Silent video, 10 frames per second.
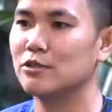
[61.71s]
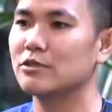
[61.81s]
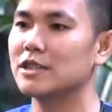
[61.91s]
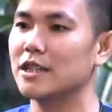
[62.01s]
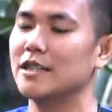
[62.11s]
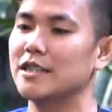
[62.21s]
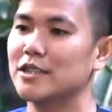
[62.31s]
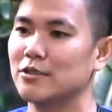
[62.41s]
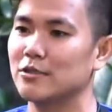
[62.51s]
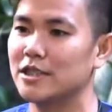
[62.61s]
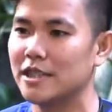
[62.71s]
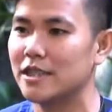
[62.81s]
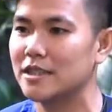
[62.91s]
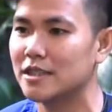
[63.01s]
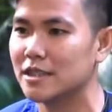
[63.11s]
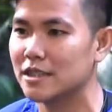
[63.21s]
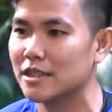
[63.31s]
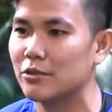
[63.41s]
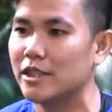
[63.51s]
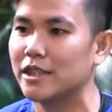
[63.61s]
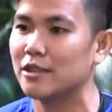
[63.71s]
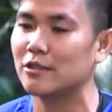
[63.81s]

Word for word: Yung studies ko since graduating